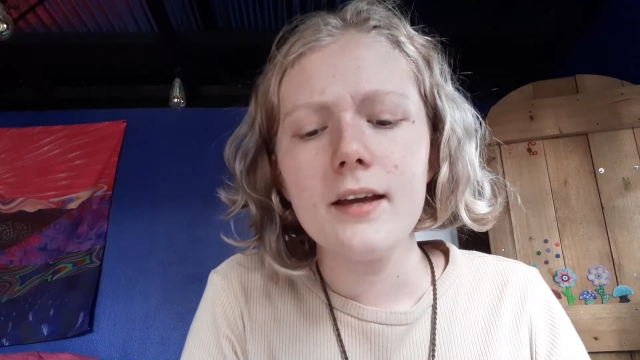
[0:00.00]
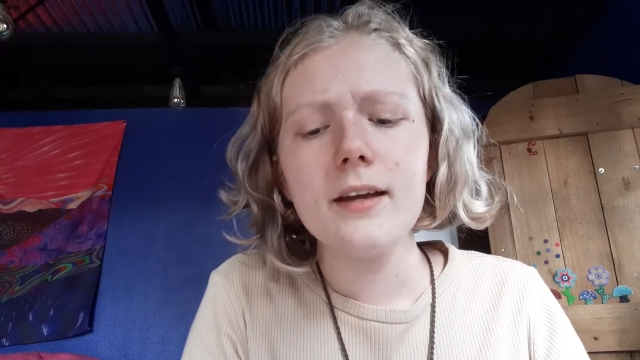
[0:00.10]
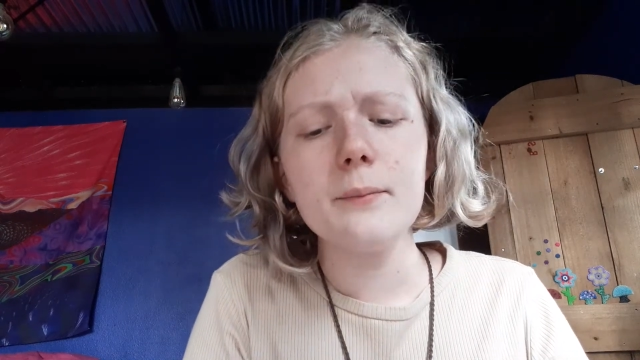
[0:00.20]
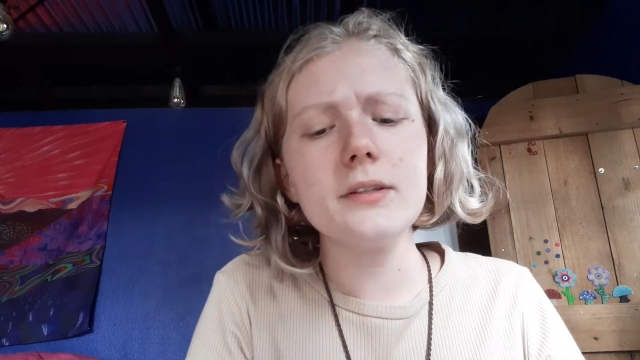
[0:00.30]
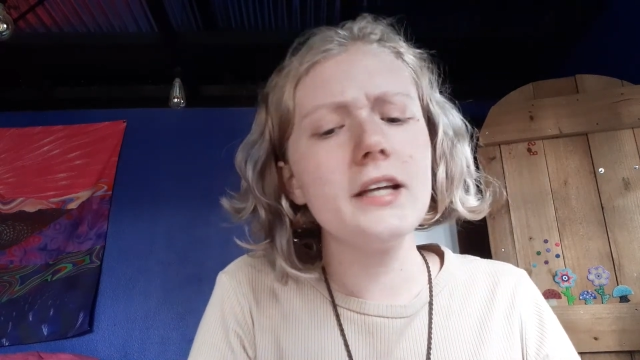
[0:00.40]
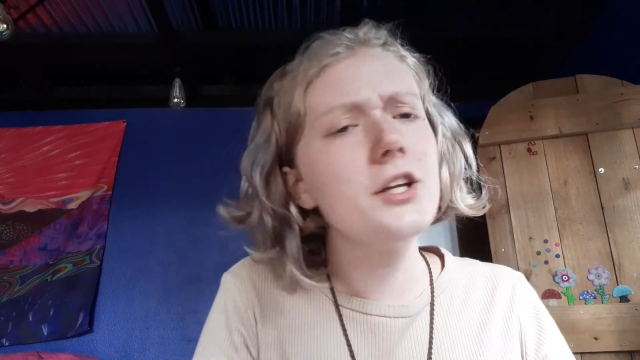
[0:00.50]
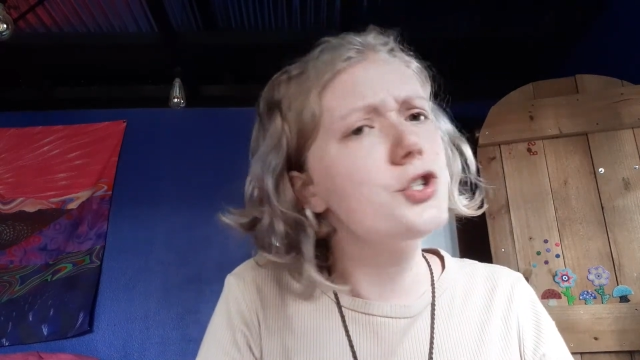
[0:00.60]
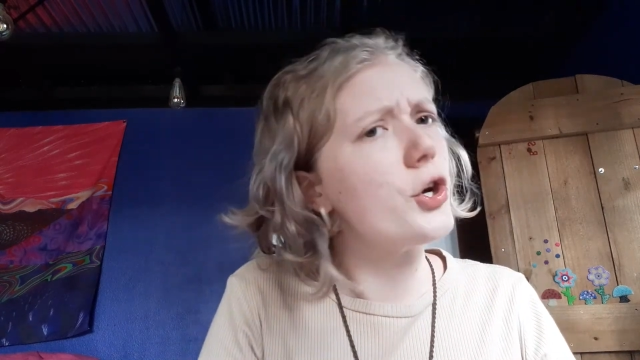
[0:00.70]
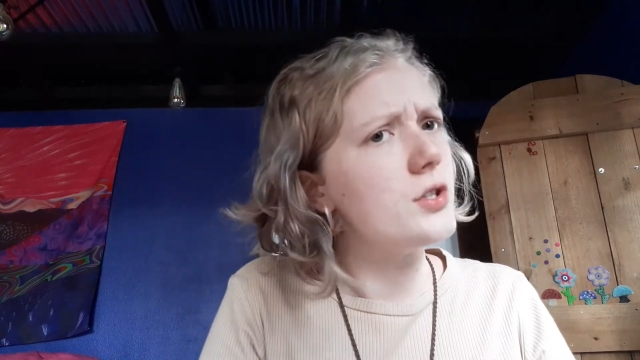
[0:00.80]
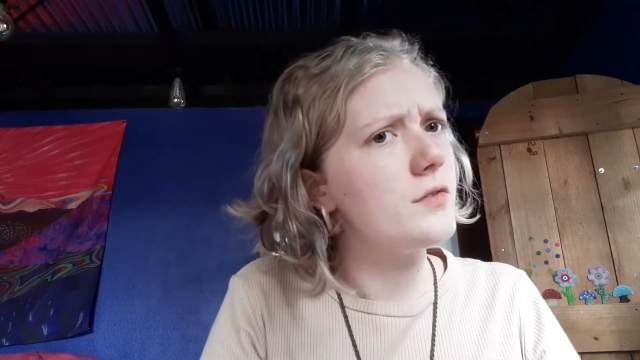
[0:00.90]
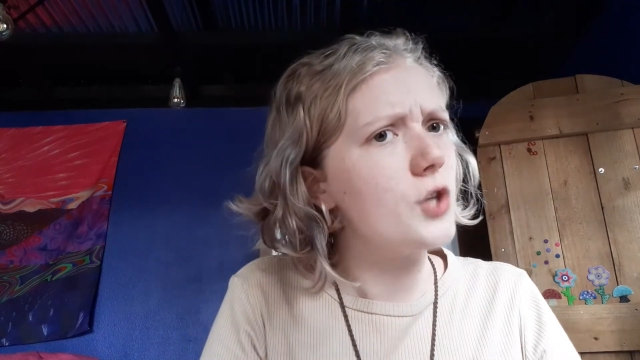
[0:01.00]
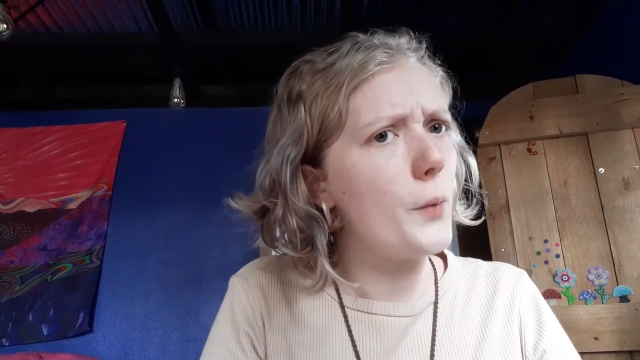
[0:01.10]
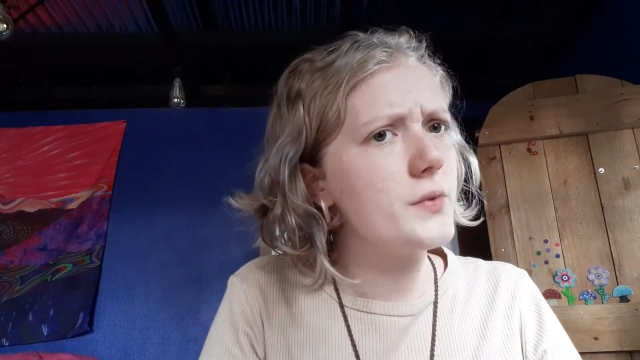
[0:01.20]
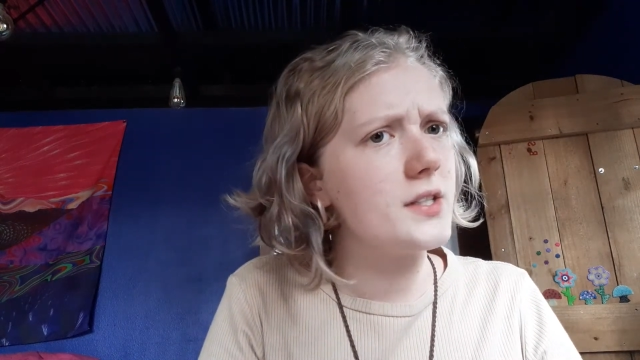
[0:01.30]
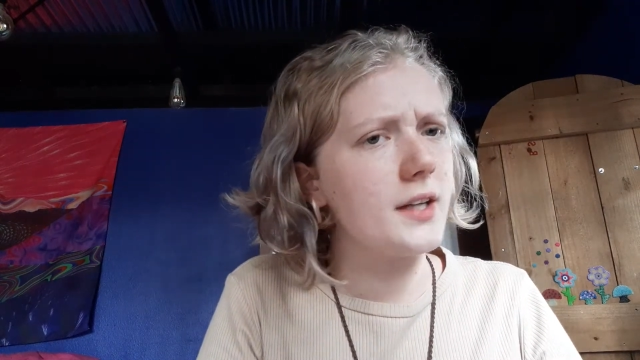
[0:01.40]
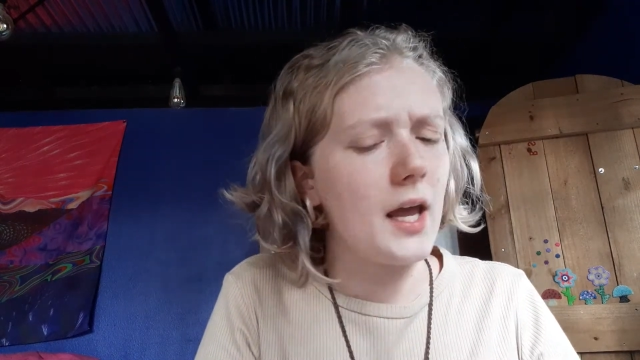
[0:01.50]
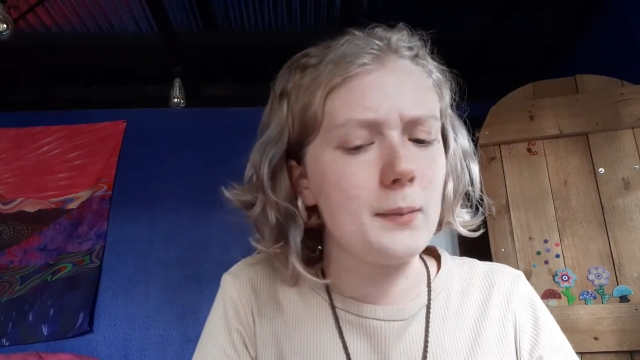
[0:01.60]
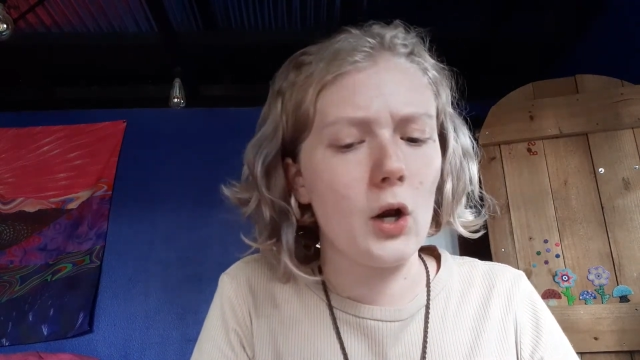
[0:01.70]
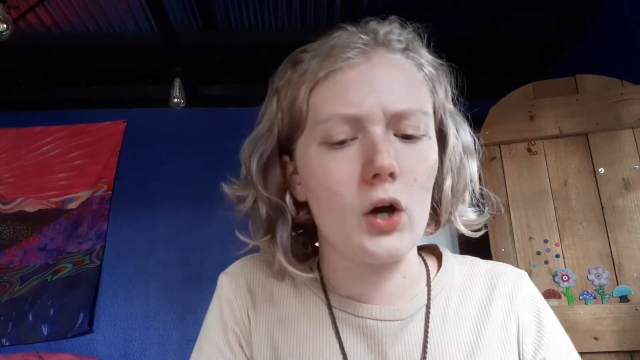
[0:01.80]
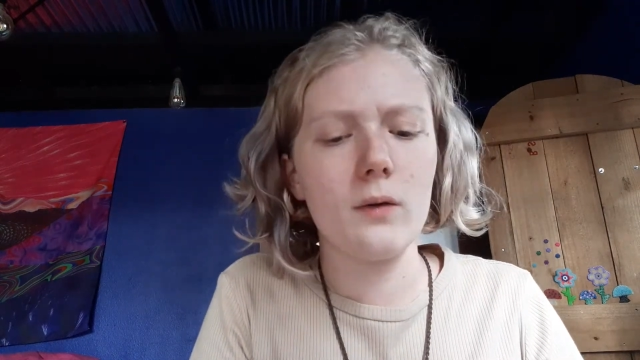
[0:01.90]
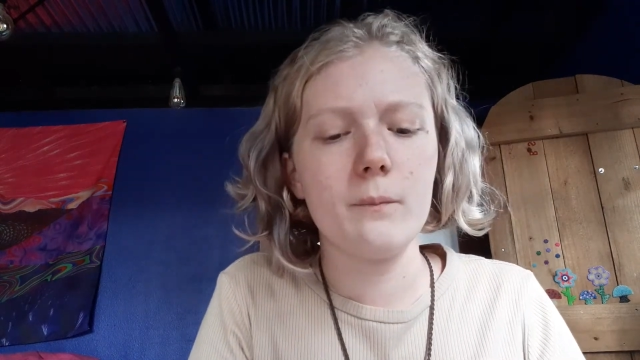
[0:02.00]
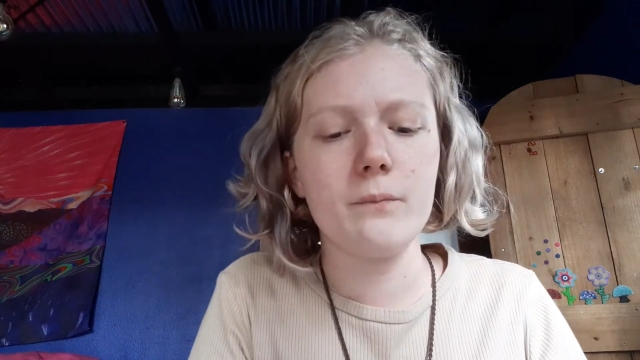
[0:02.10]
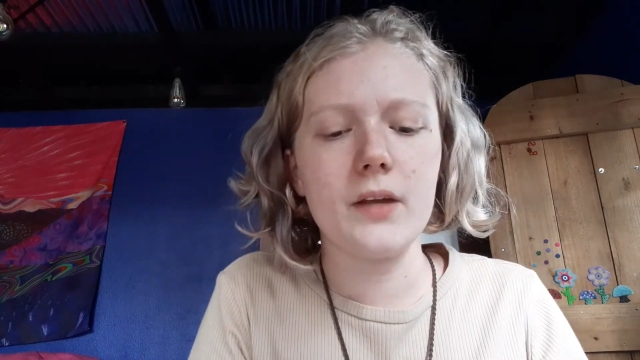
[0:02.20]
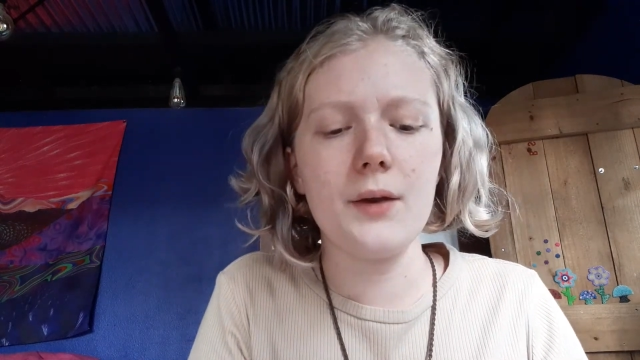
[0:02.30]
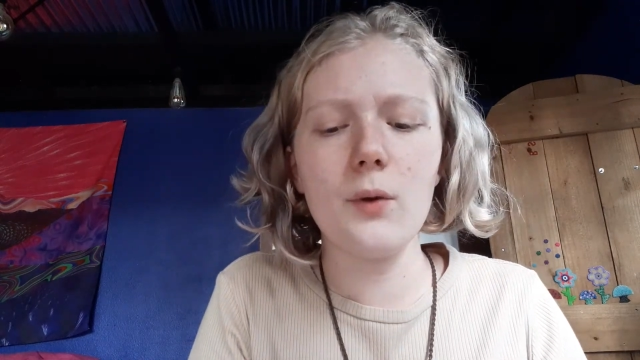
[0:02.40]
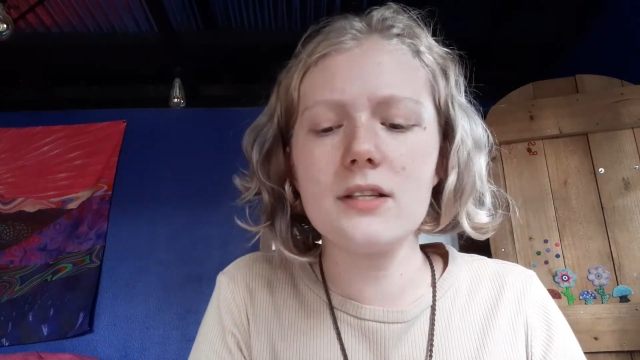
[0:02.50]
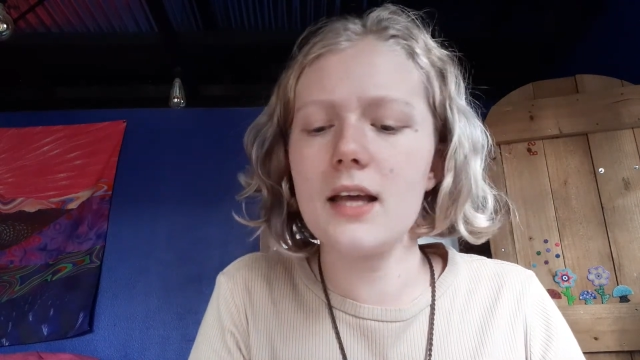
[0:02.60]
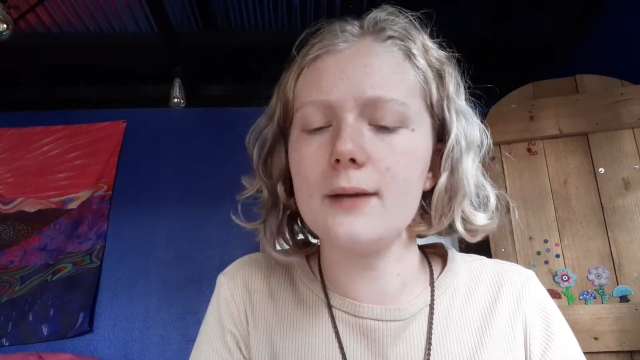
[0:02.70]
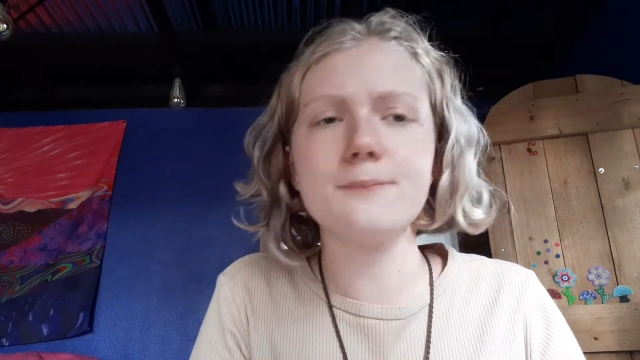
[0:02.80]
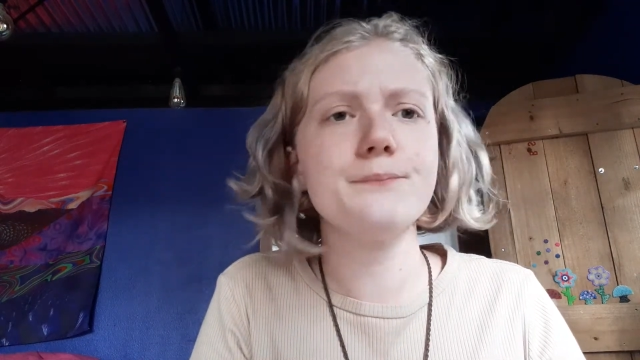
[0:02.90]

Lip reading: But then Joseph Thomson came along and was like,